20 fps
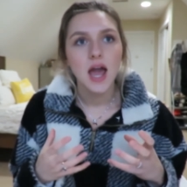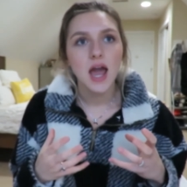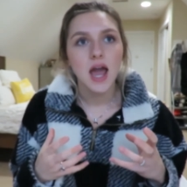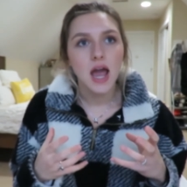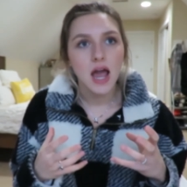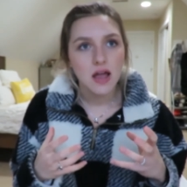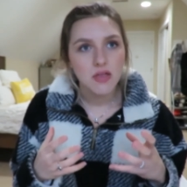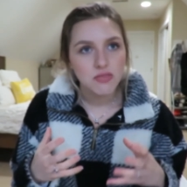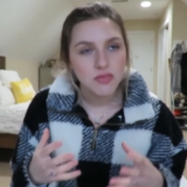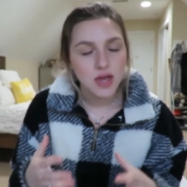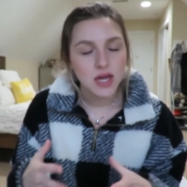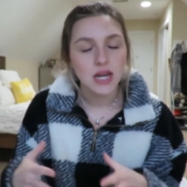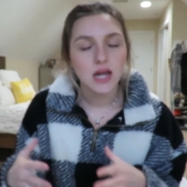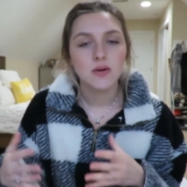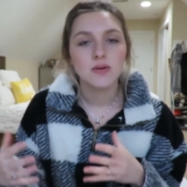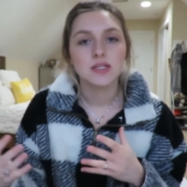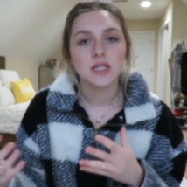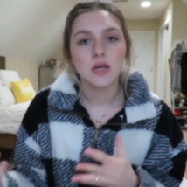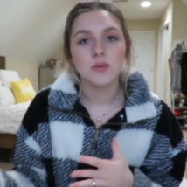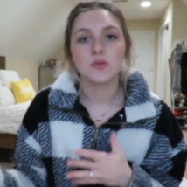And then I
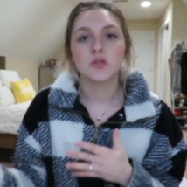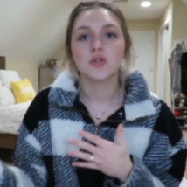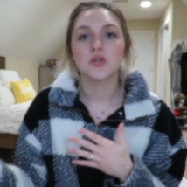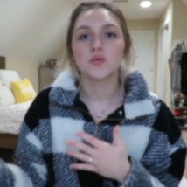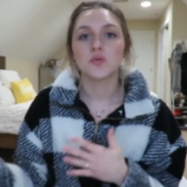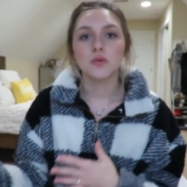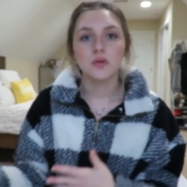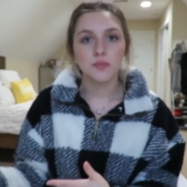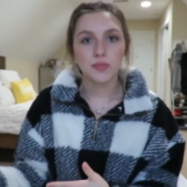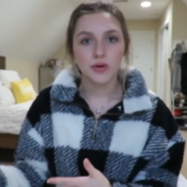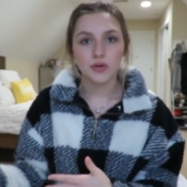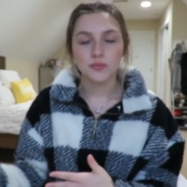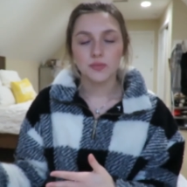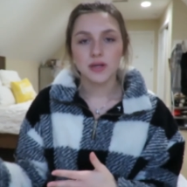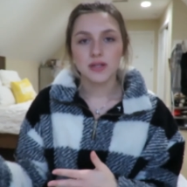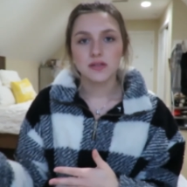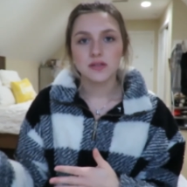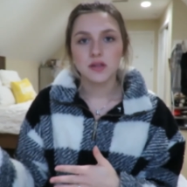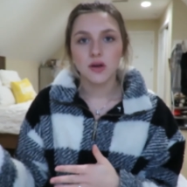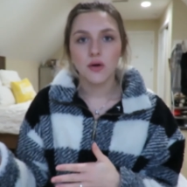was able to rebuild
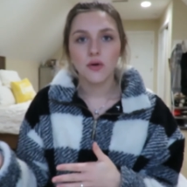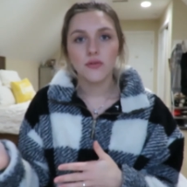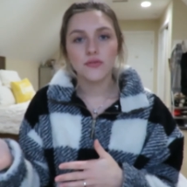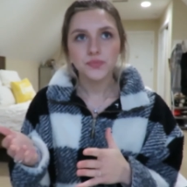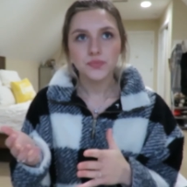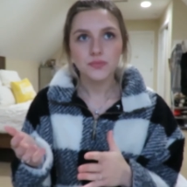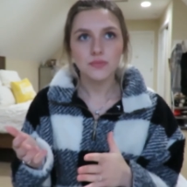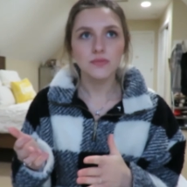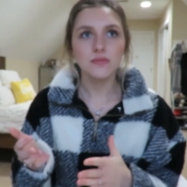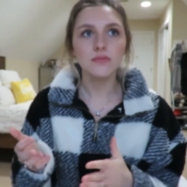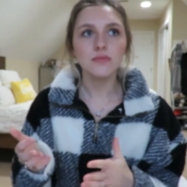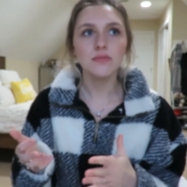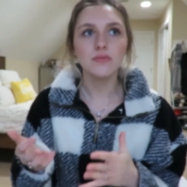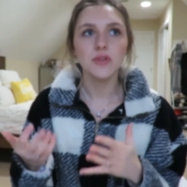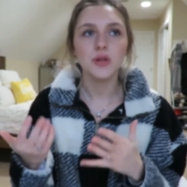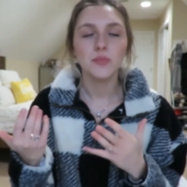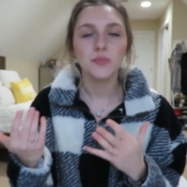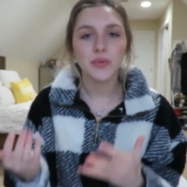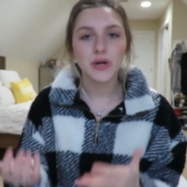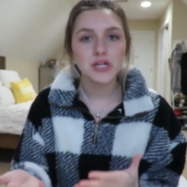myself.
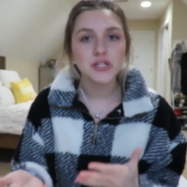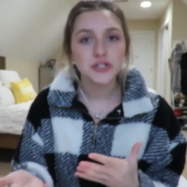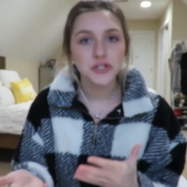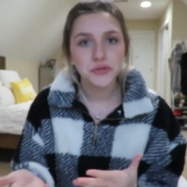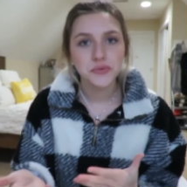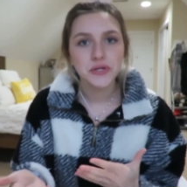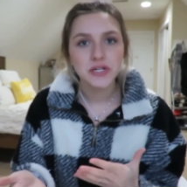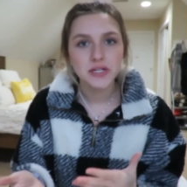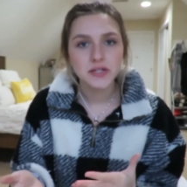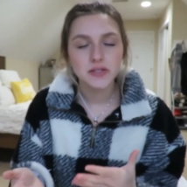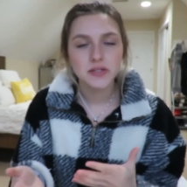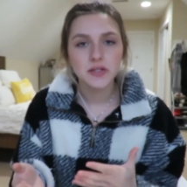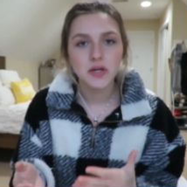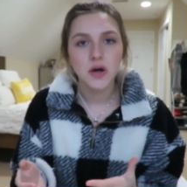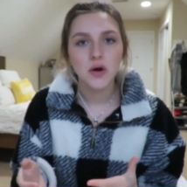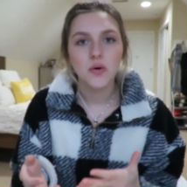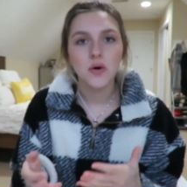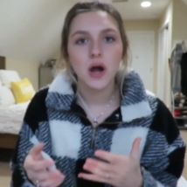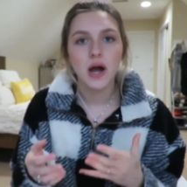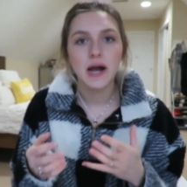By doing
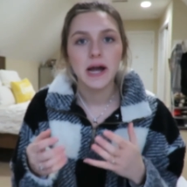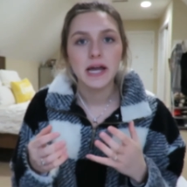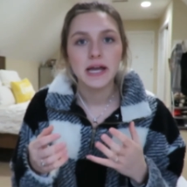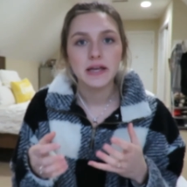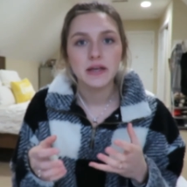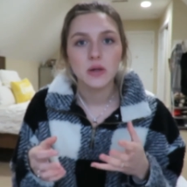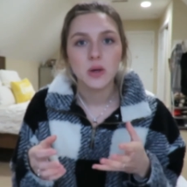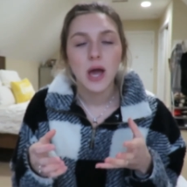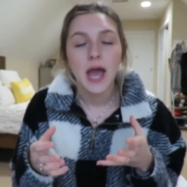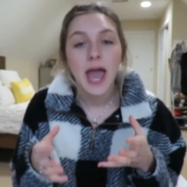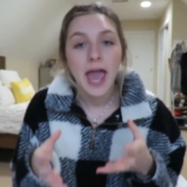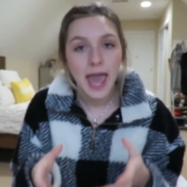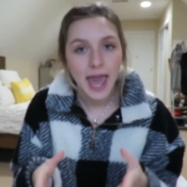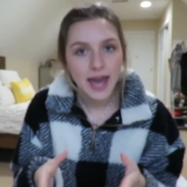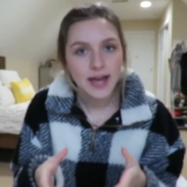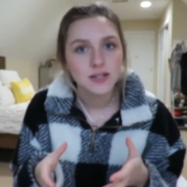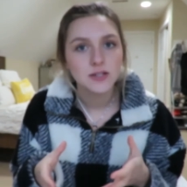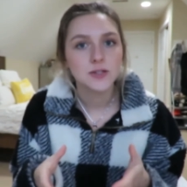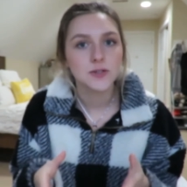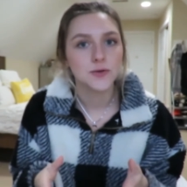so, I
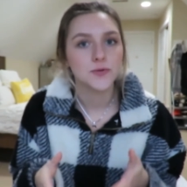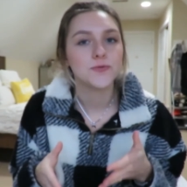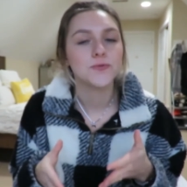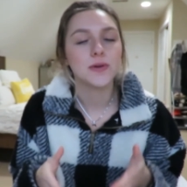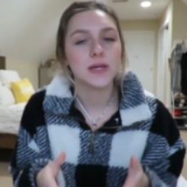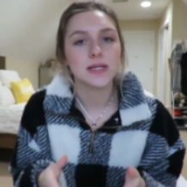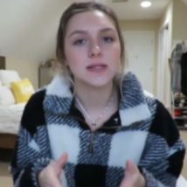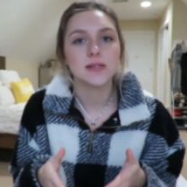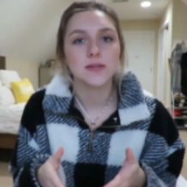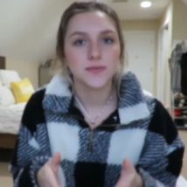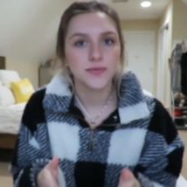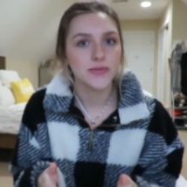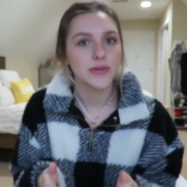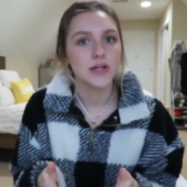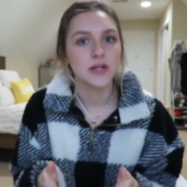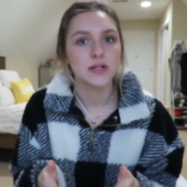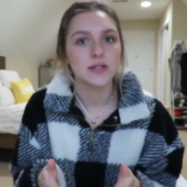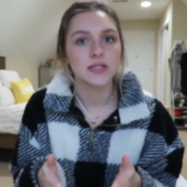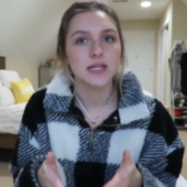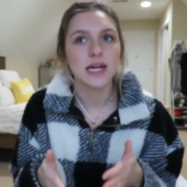had to face
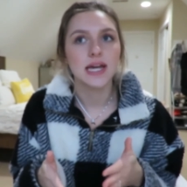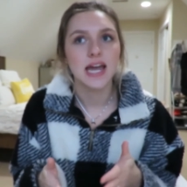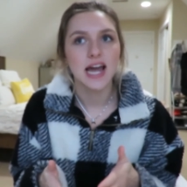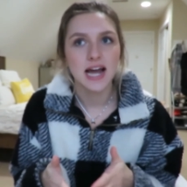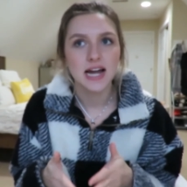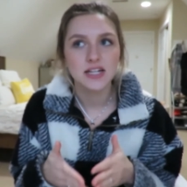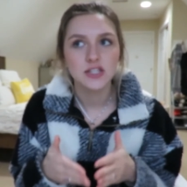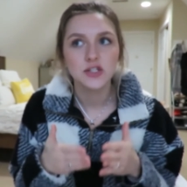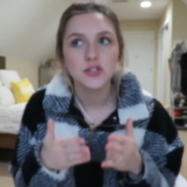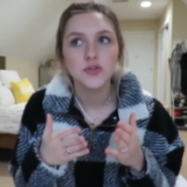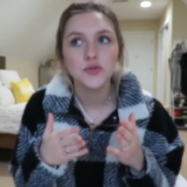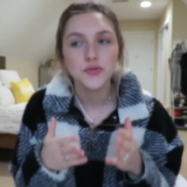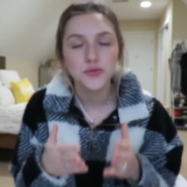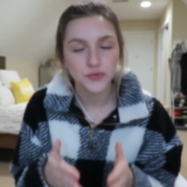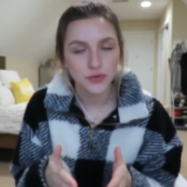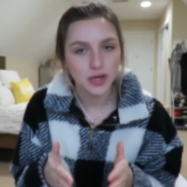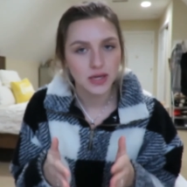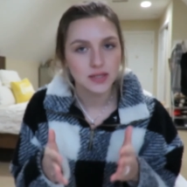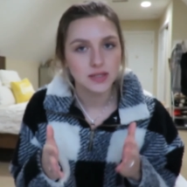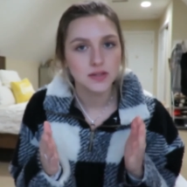fears. I had to
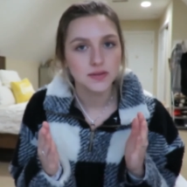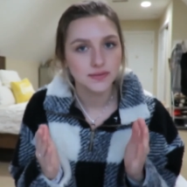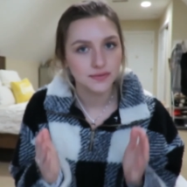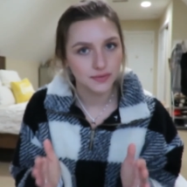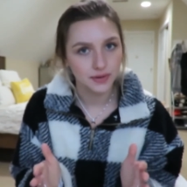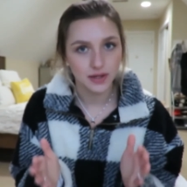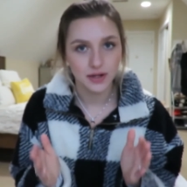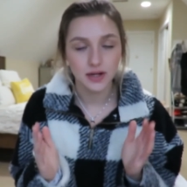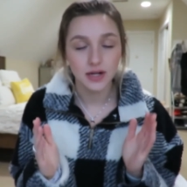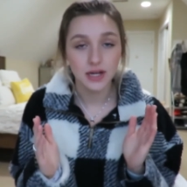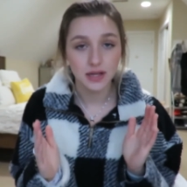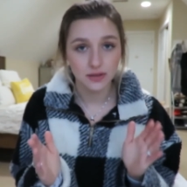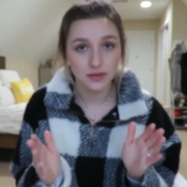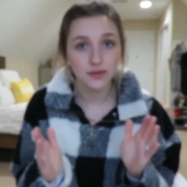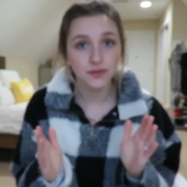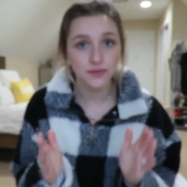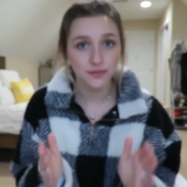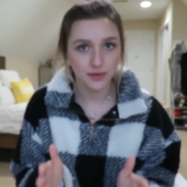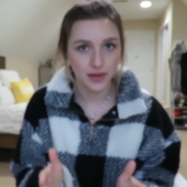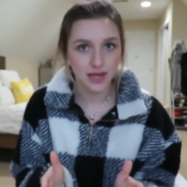face fear in
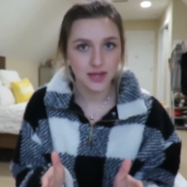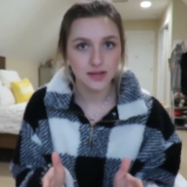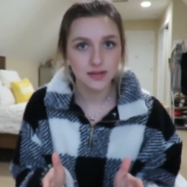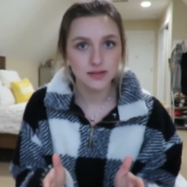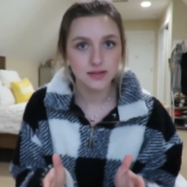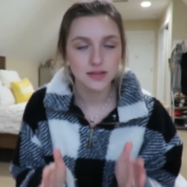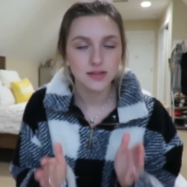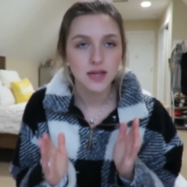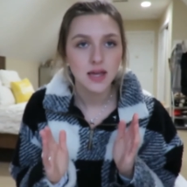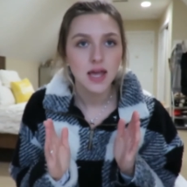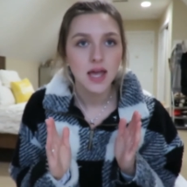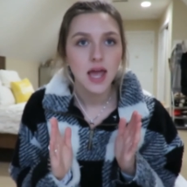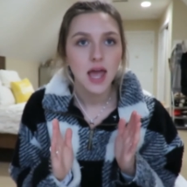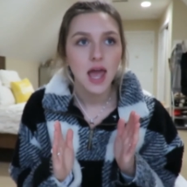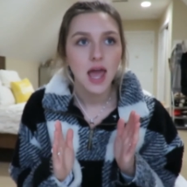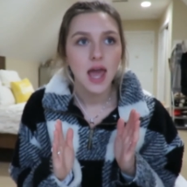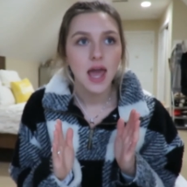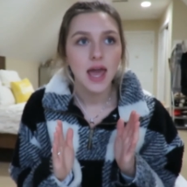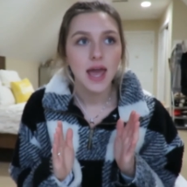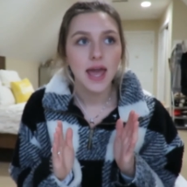the face
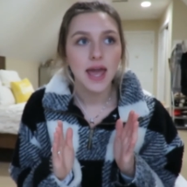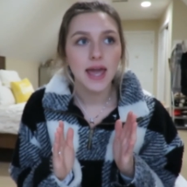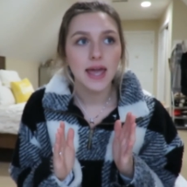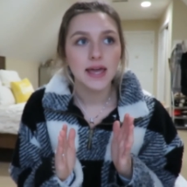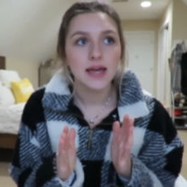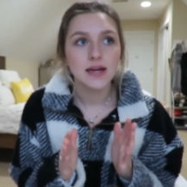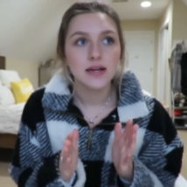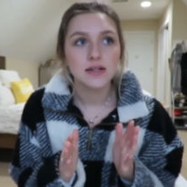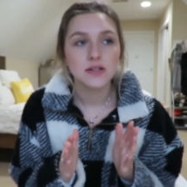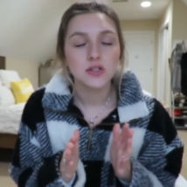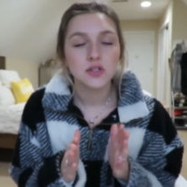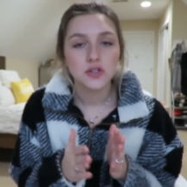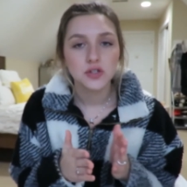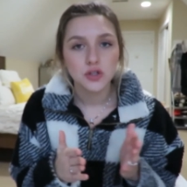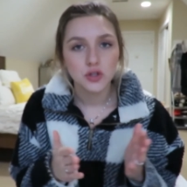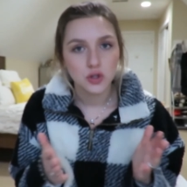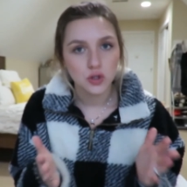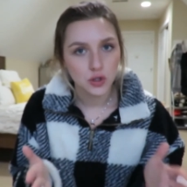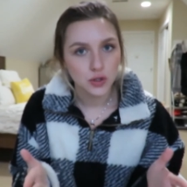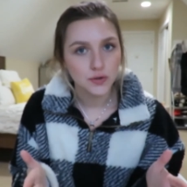and
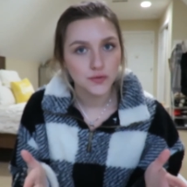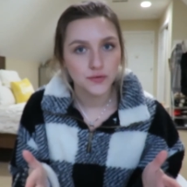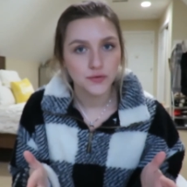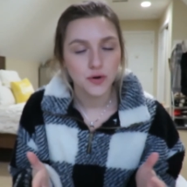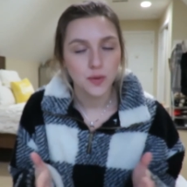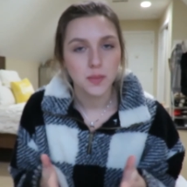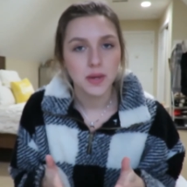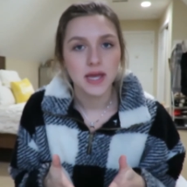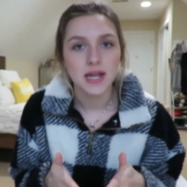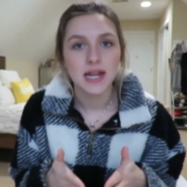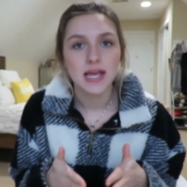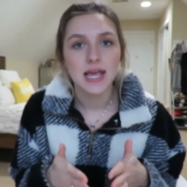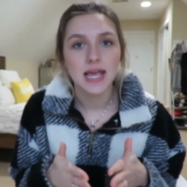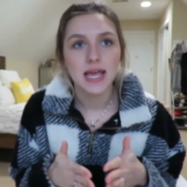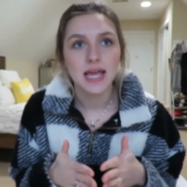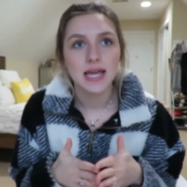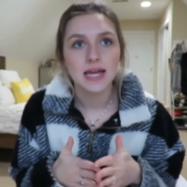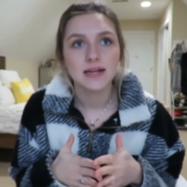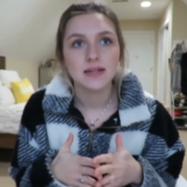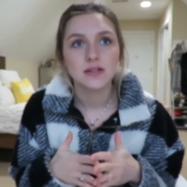learn from it
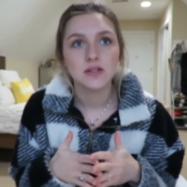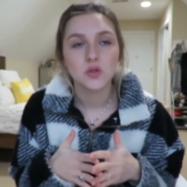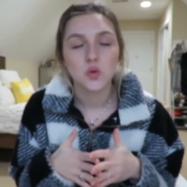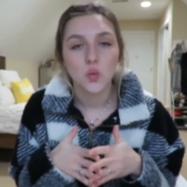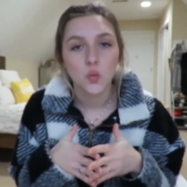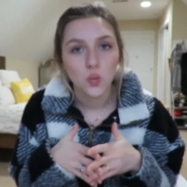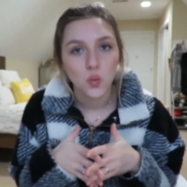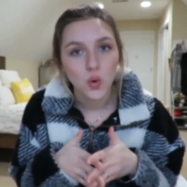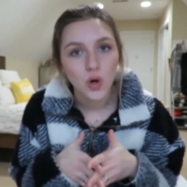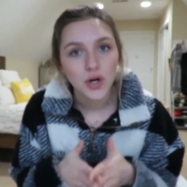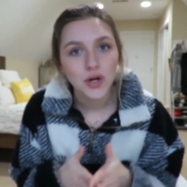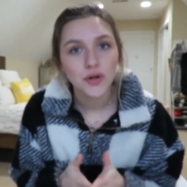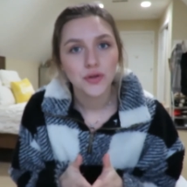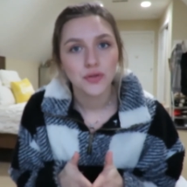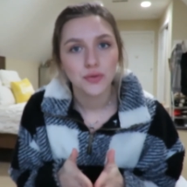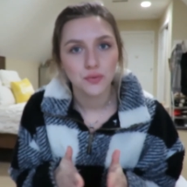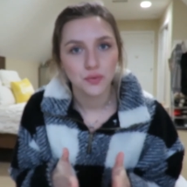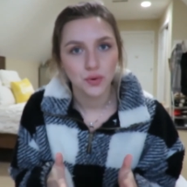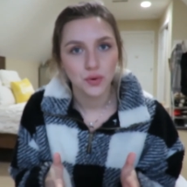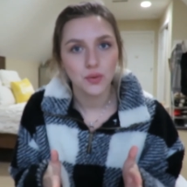and work
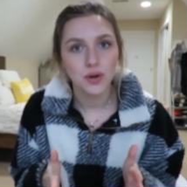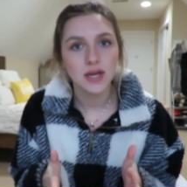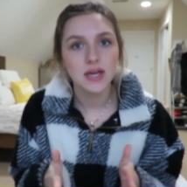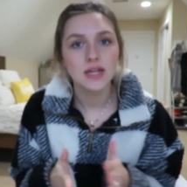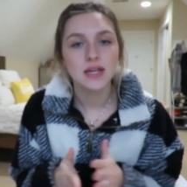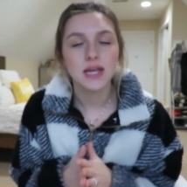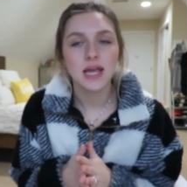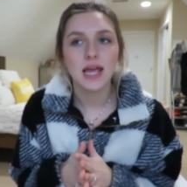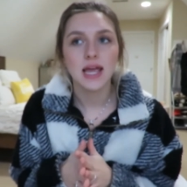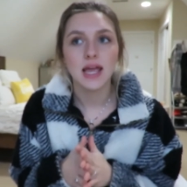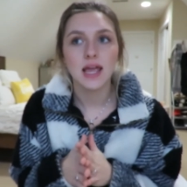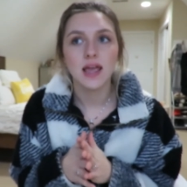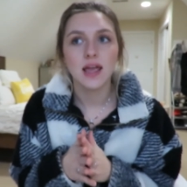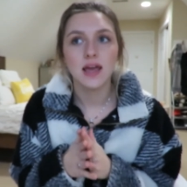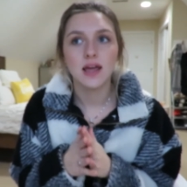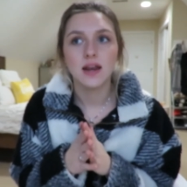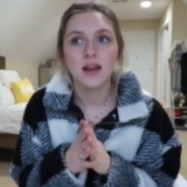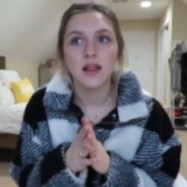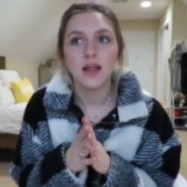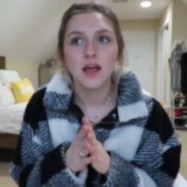through it.
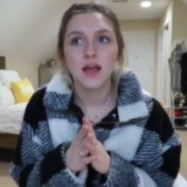And